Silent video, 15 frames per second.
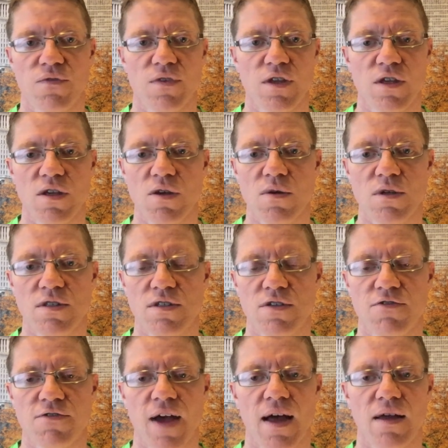units
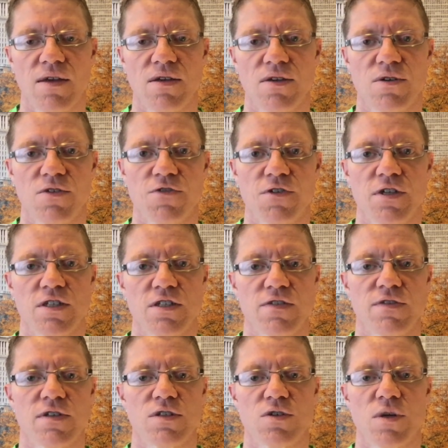of value for each of
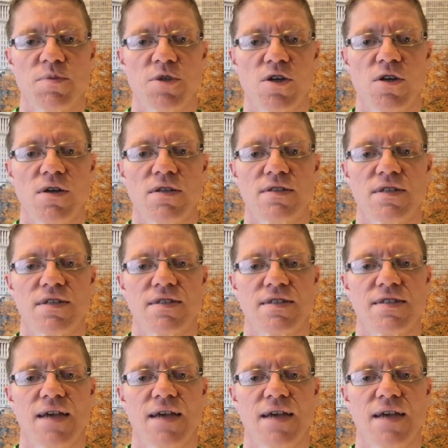these cryptocurrencies,